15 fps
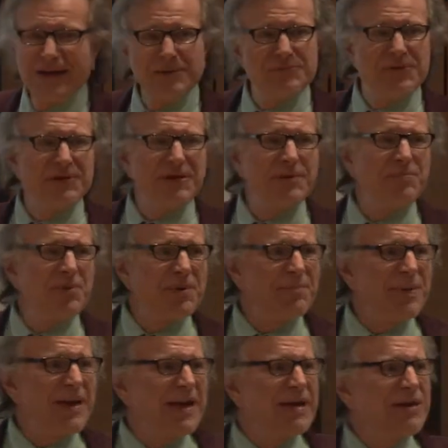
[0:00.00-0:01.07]
I'm telling you to put it
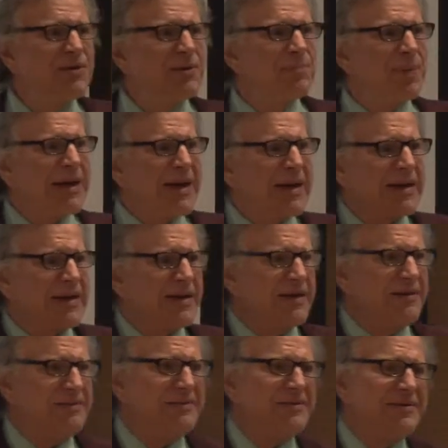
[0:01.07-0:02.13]
back in your
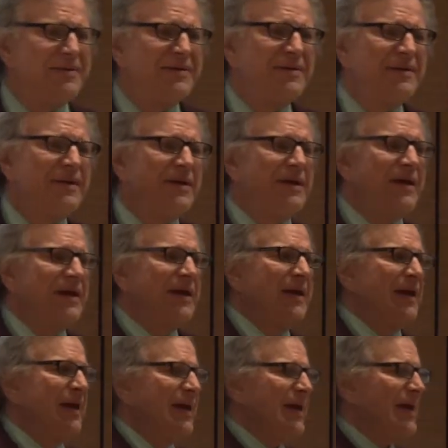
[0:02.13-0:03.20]
pocket
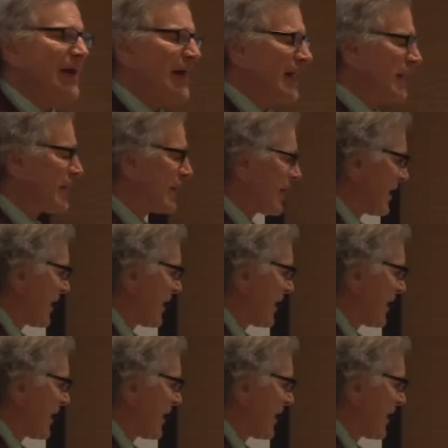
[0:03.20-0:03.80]
and